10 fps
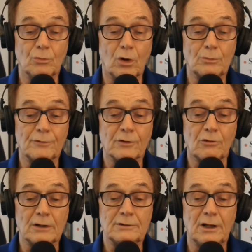one with a
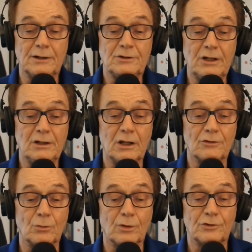Glock 19, the
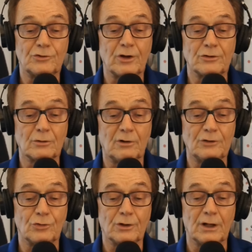other with a
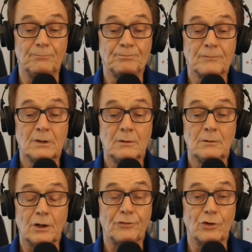tranquilizer gun.
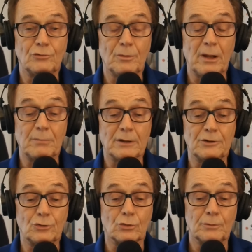A third remained by the
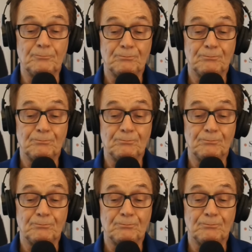door.